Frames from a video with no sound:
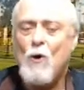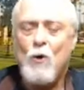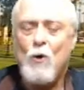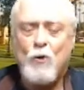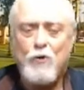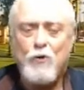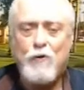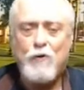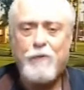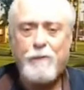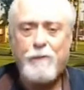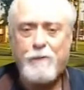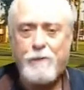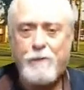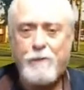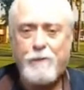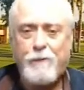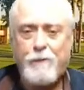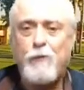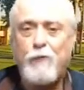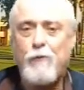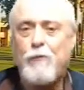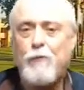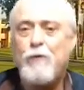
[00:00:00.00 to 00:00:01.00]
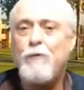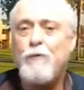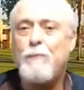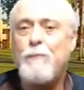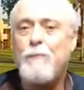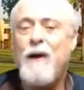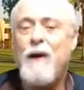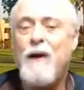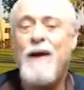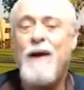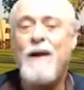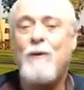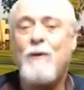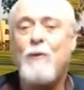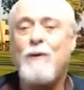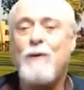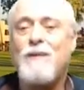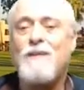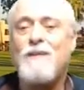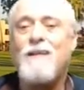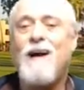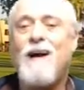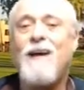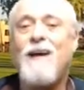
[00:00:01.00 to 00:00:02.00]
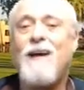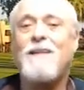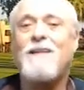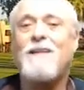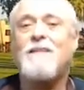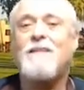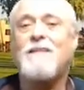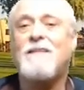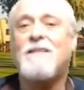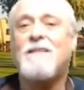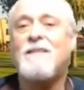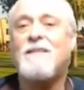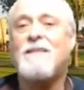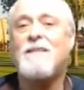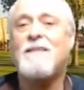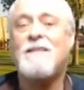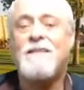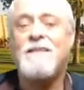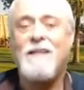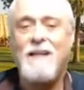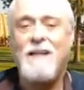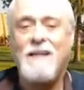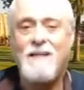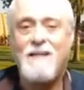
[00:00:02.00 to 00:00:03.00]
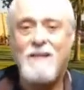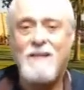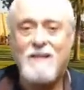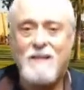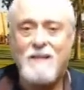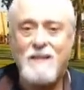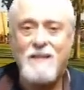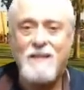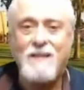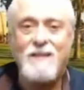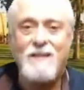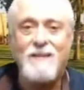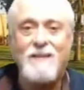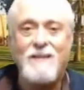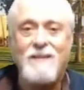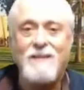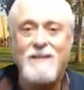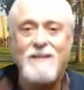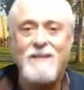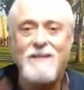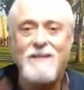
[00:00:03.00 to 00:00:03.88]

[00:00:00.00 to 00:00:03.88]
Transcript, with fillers: You fill your bag with Titleist and tees.